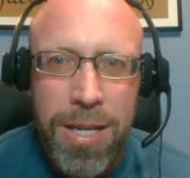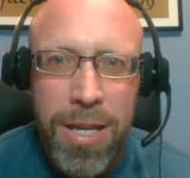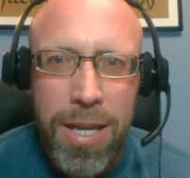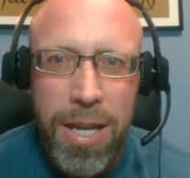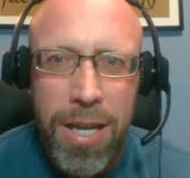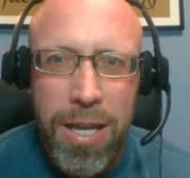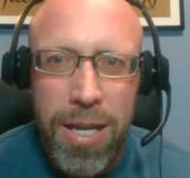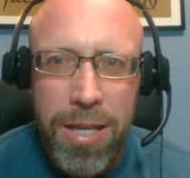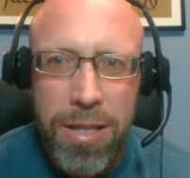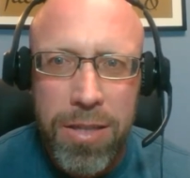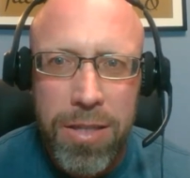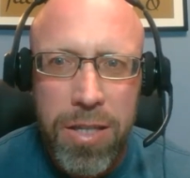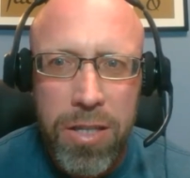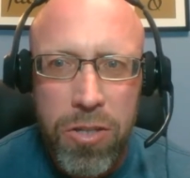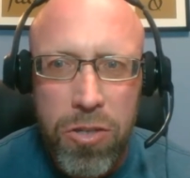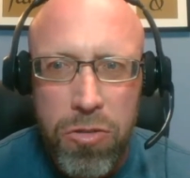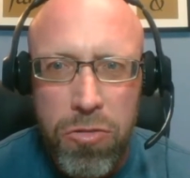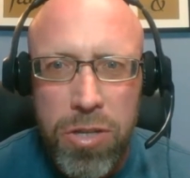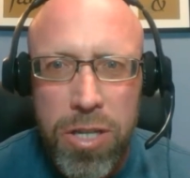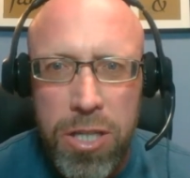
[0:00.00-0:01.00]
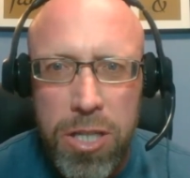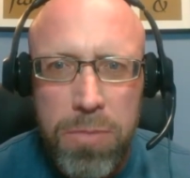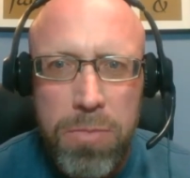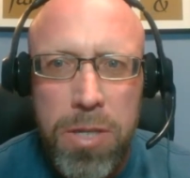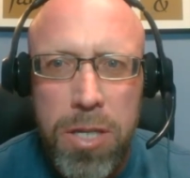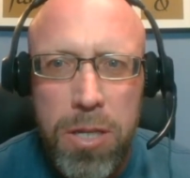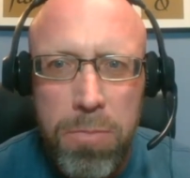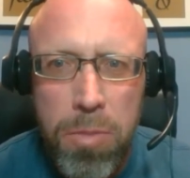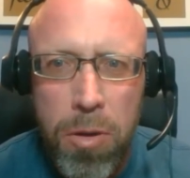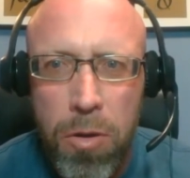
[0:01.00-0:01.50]
And then you get to
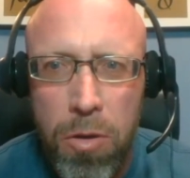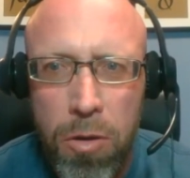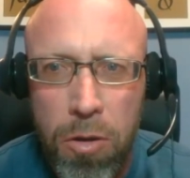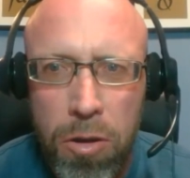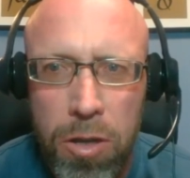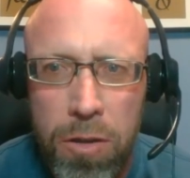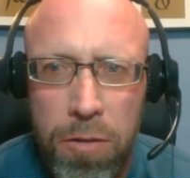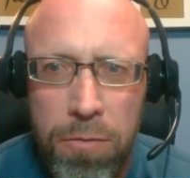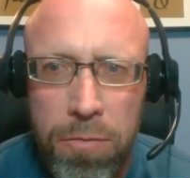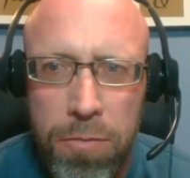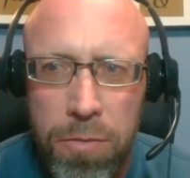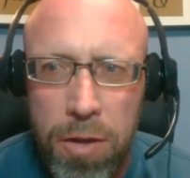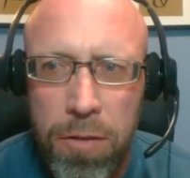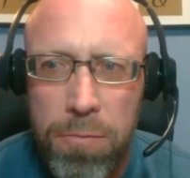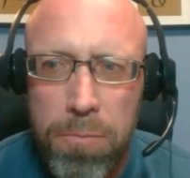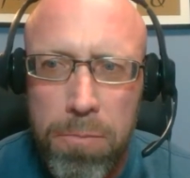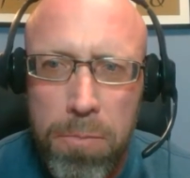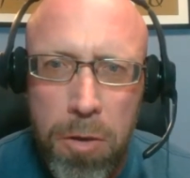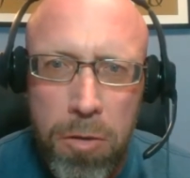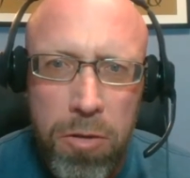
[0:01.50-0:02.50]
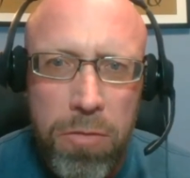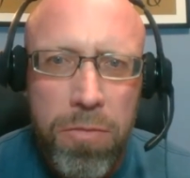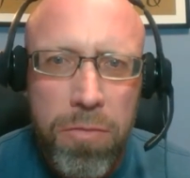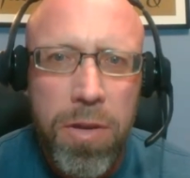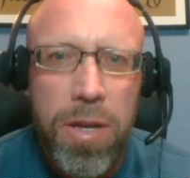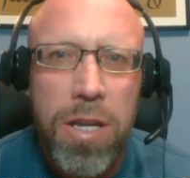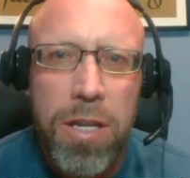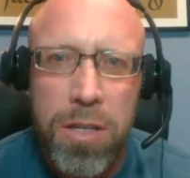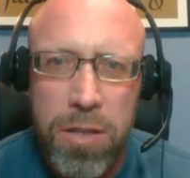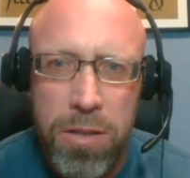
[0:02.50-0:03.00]
be a part of
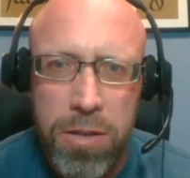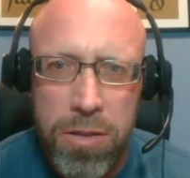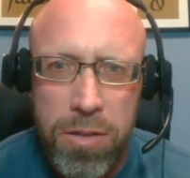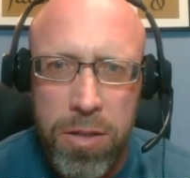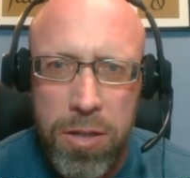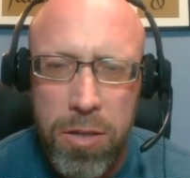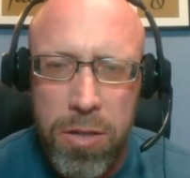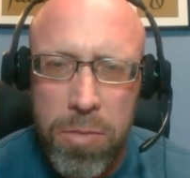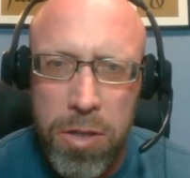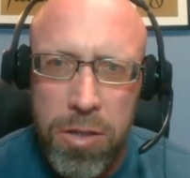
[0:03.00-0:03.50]
motivating them,